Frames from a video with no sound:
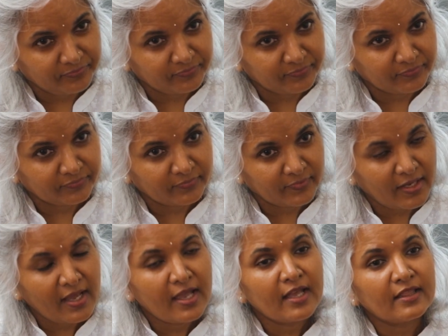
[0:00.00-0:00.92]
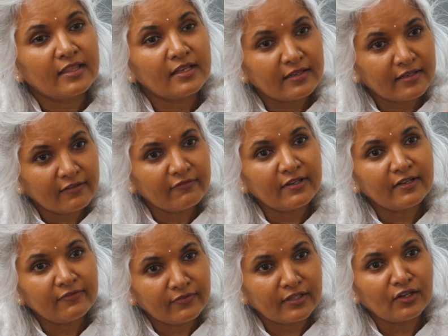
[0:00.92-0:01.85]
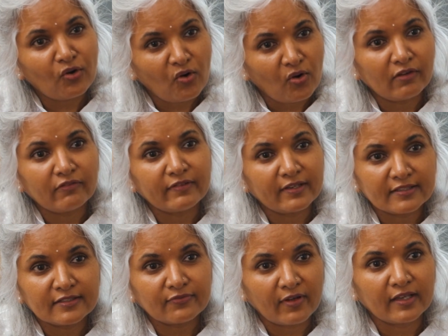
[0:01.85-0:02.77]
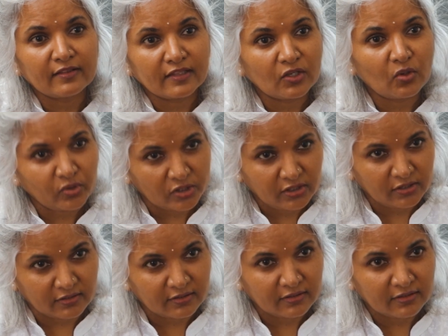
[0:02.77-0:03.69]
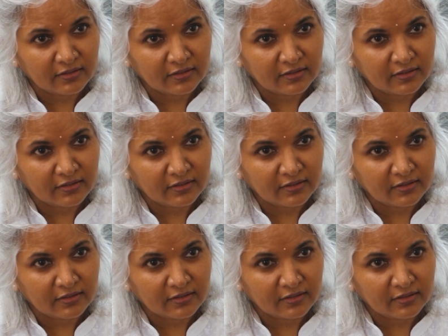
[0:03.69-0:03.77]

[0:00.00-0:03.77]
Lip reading: The river will always find the ocean.